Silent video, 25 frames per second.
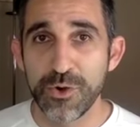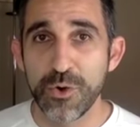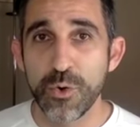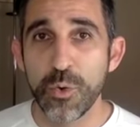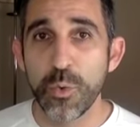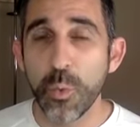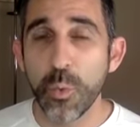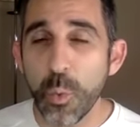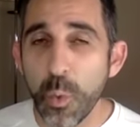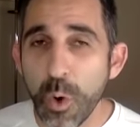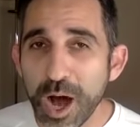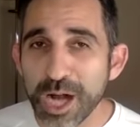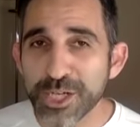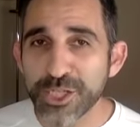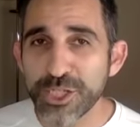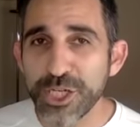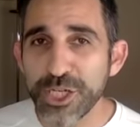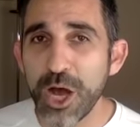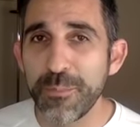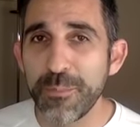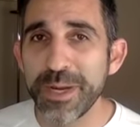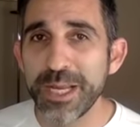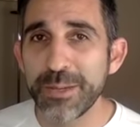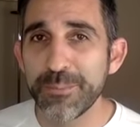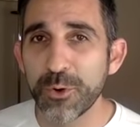watch
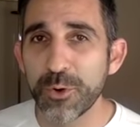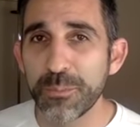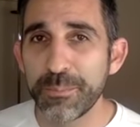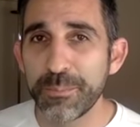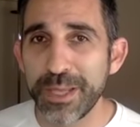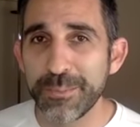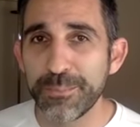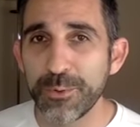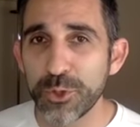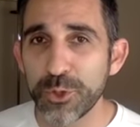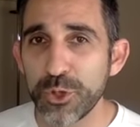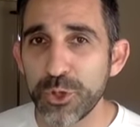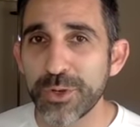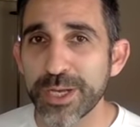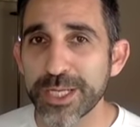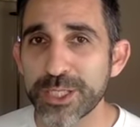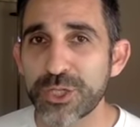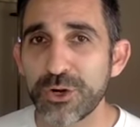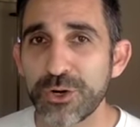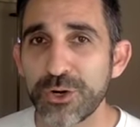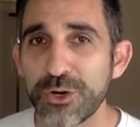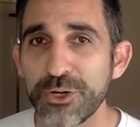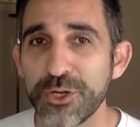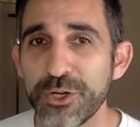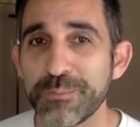how many more people you get
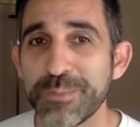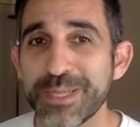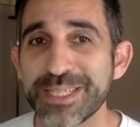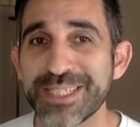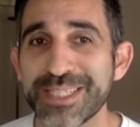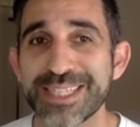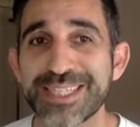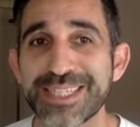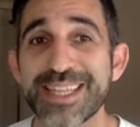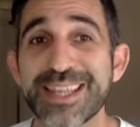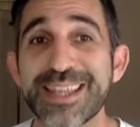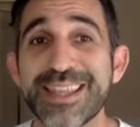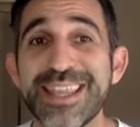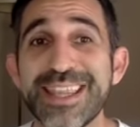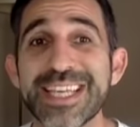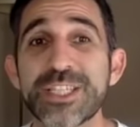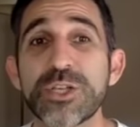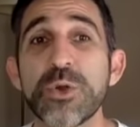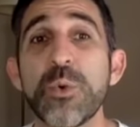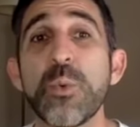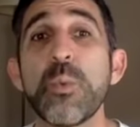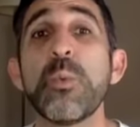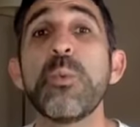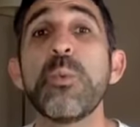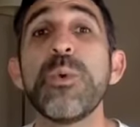started in your business
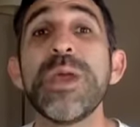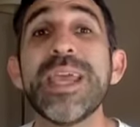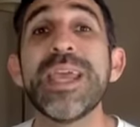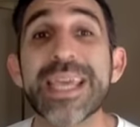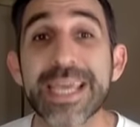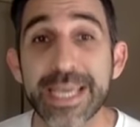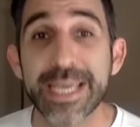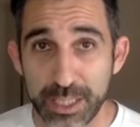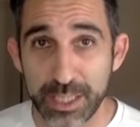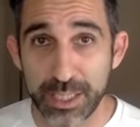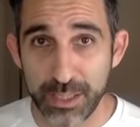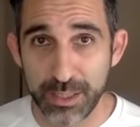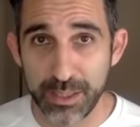this week,